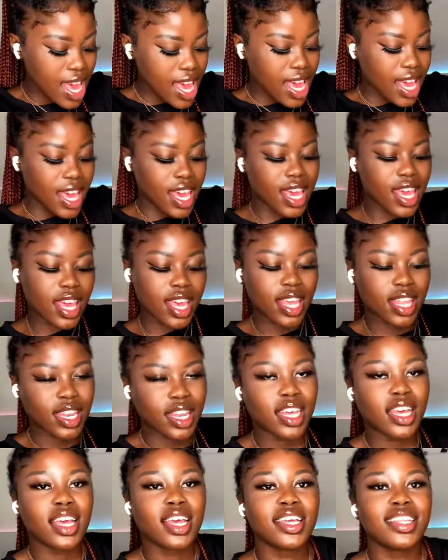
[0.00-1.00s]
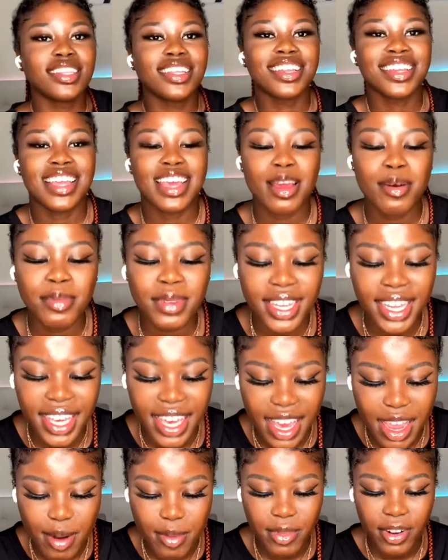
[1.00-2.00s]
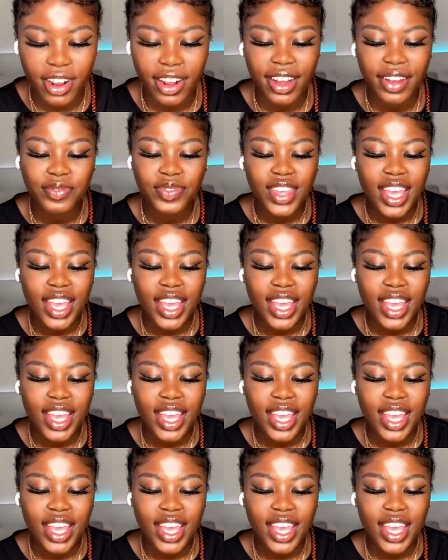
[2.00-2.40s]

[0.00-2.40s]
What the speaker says: and the name of the camera